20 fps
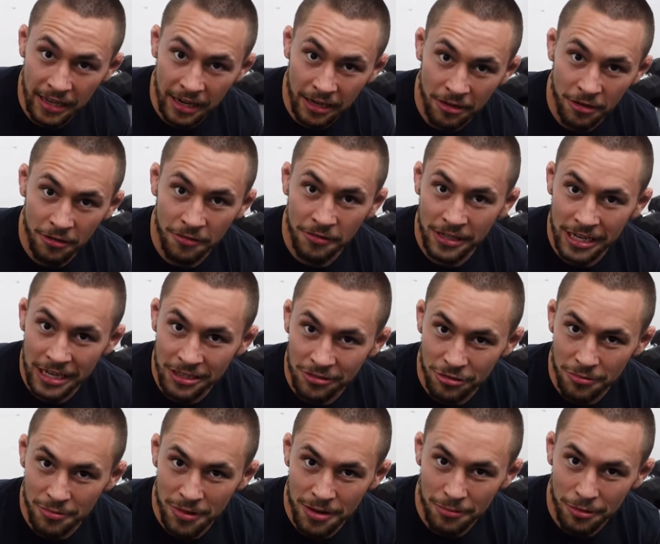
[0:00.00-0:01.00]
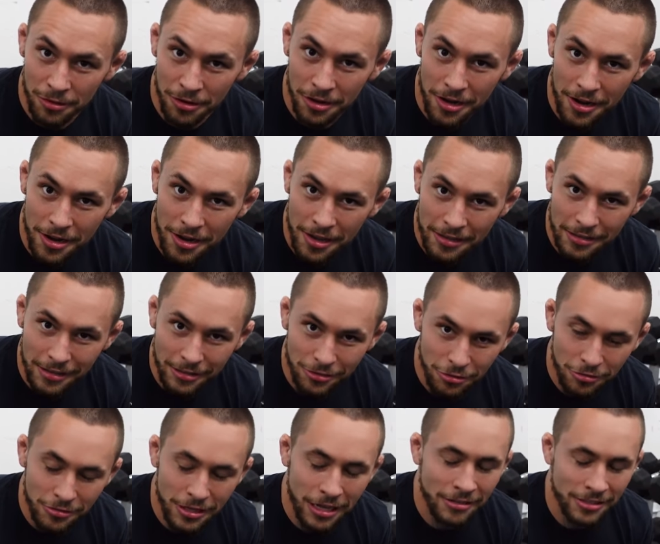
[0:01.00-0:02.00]
I don't know if you guys remember the
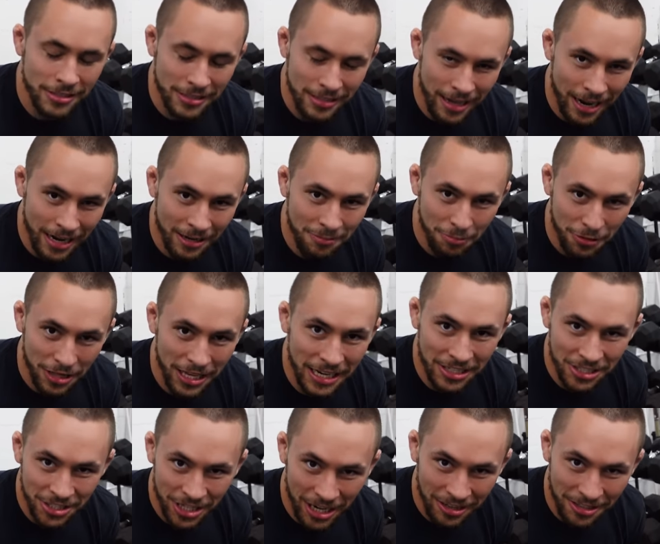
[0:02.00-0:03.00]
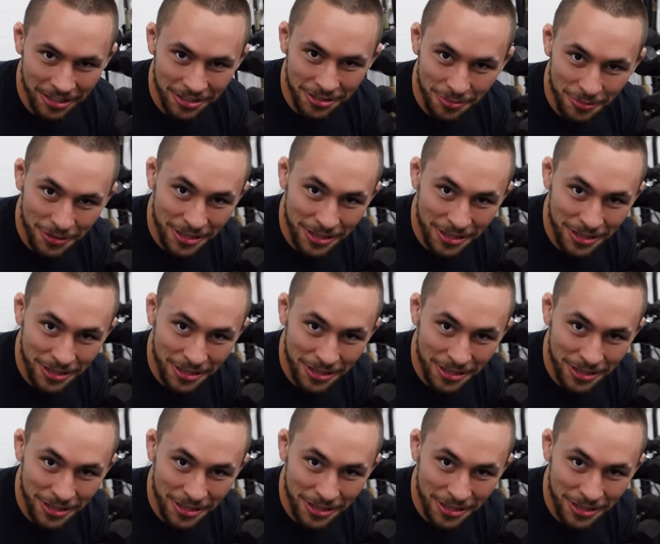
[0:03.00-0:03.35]
2009 plank challenge,